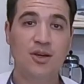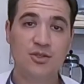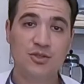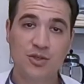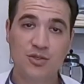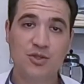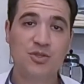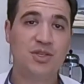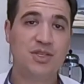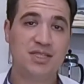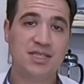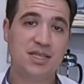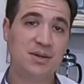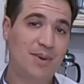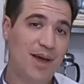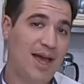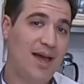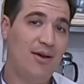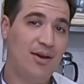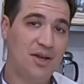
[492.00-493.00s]
So as you can see
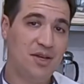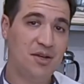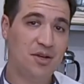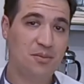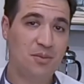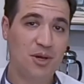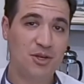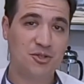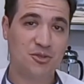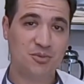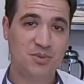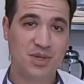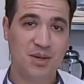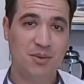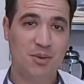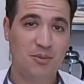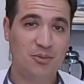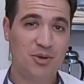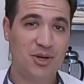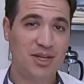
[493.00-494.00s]
by how I cook mushrooms,
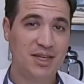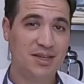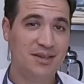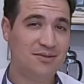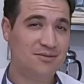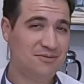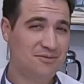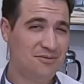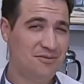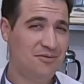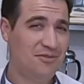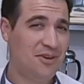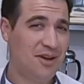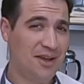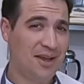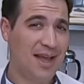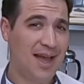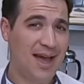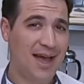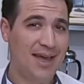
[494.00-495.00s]
I'm a pretty
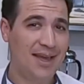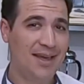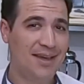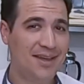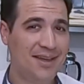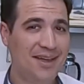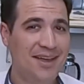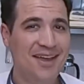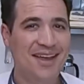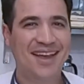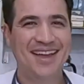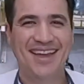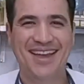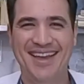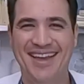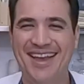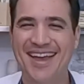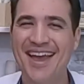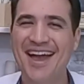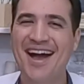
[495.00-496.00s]
fun guy.
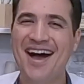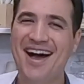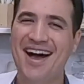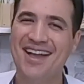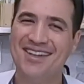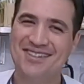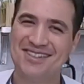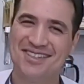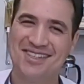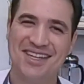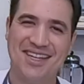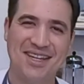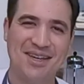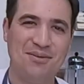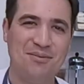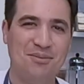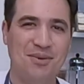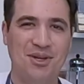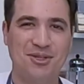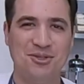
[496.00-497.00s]
Just kidding,
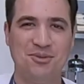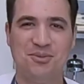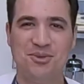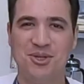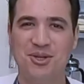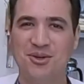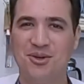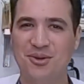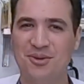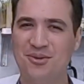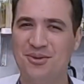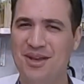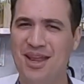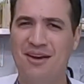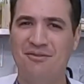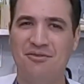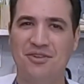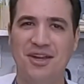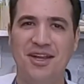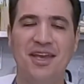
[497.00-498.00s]
mushroom joke,
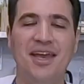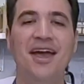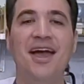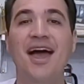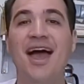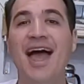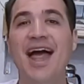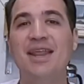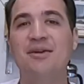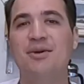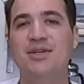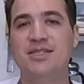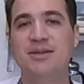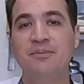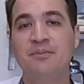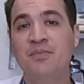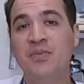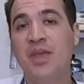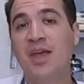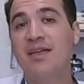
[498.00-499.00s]
not funny. Anyways,
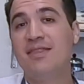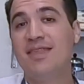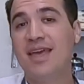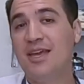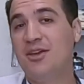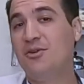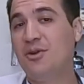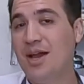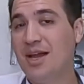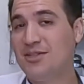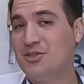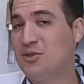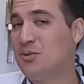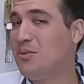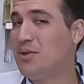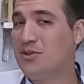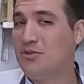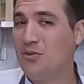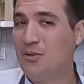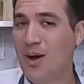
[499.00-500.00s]
thank you guys so
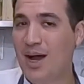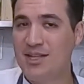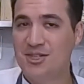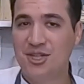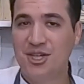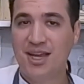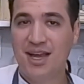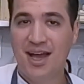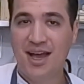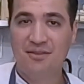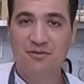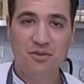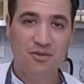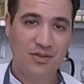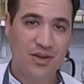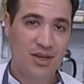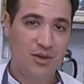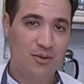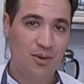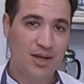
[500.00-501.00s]
much for watching. If you
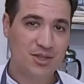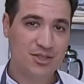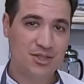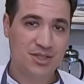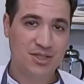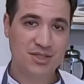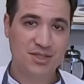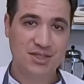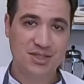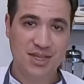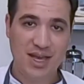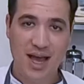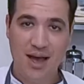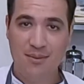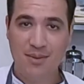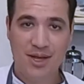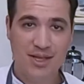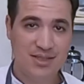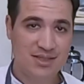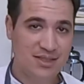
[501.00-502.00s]
have any questions,
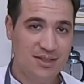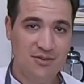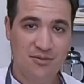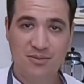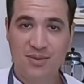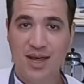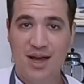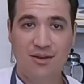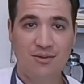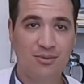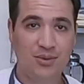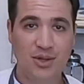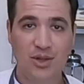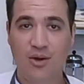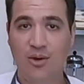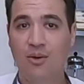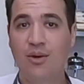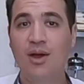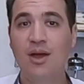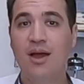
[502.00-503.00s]
comments, leave them down
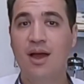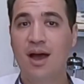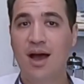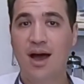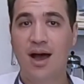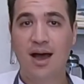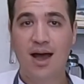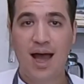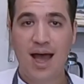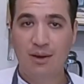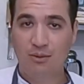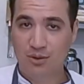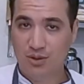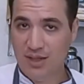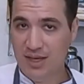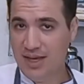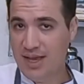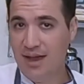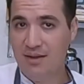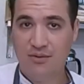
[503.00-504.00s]
below. I will
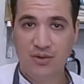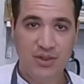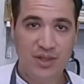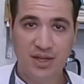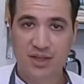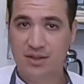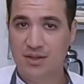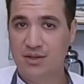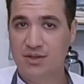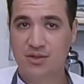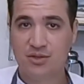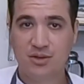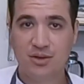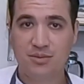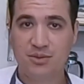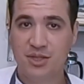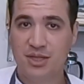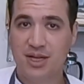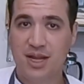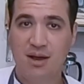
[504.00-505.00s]
link everything in the
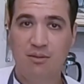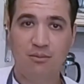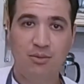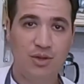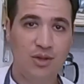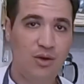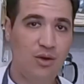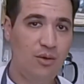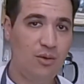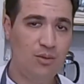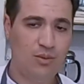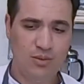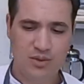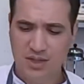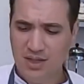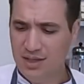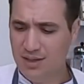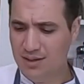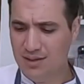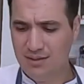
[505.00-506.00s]
description down below,
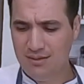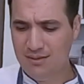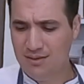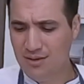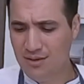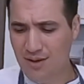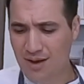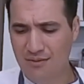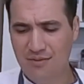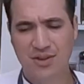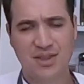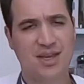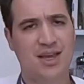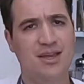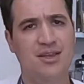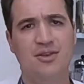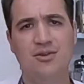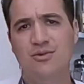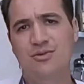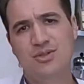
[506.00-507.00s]
everything
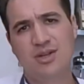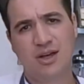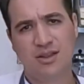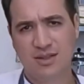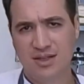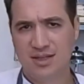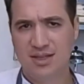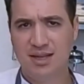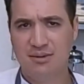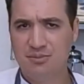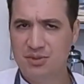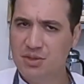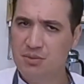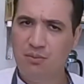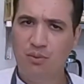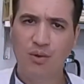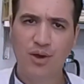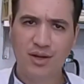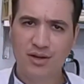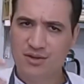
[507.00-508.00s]
I use, all the tips
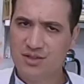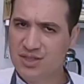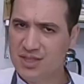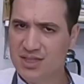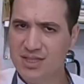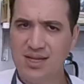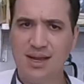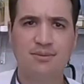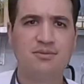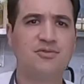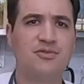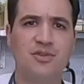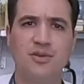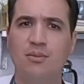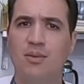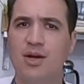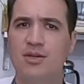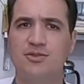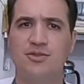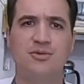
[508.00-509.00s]
and pointers, the steps for the
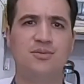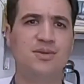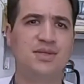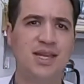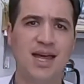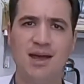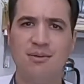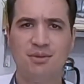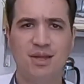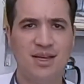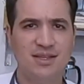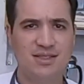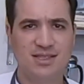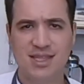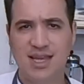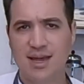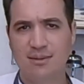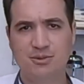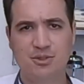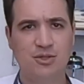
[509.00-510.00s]
mushrooms, timeline
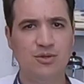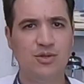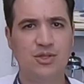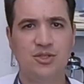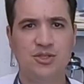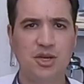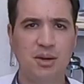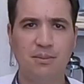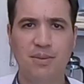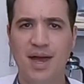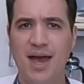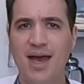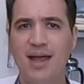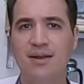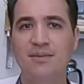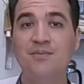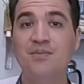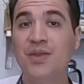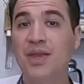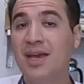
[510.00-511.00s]
snaps, so you can jump
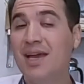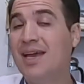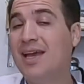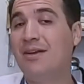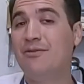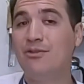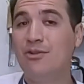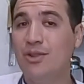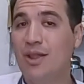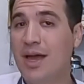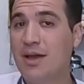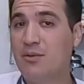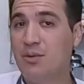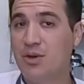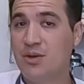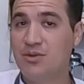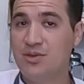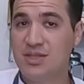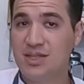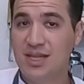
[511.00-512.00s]
ahead. If you like
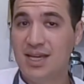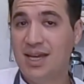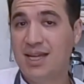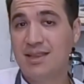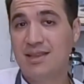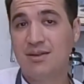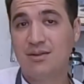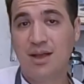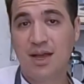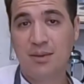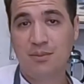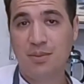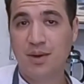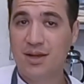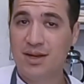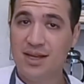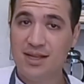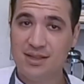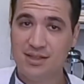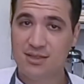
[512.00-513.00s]
what you see, hit the like
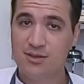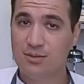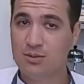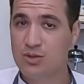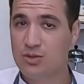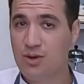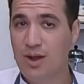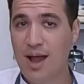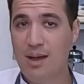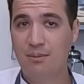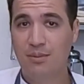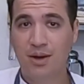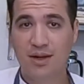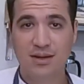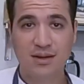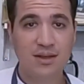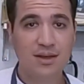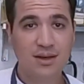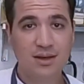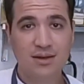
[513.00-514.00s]
button, hit the subscribe
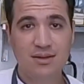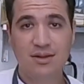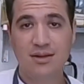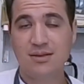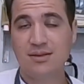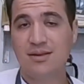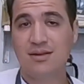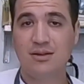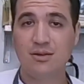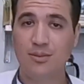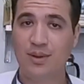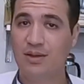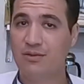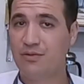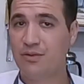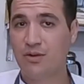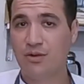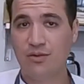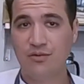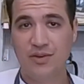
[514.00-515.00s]
button, click the little bell
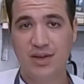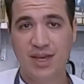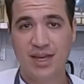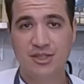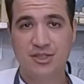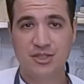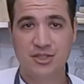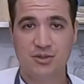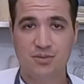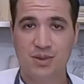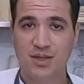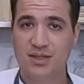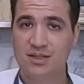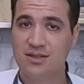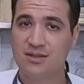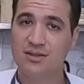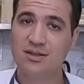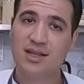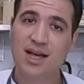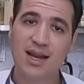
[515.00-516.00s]
for notifications, because
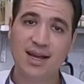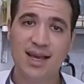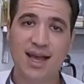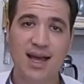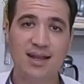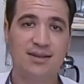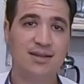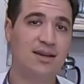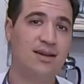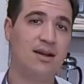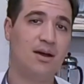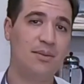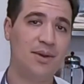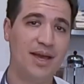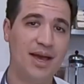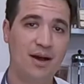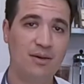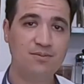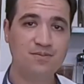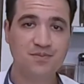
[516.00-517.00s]
there's a lot of content
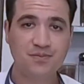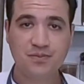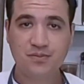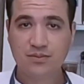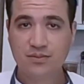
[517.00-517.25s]
coming out.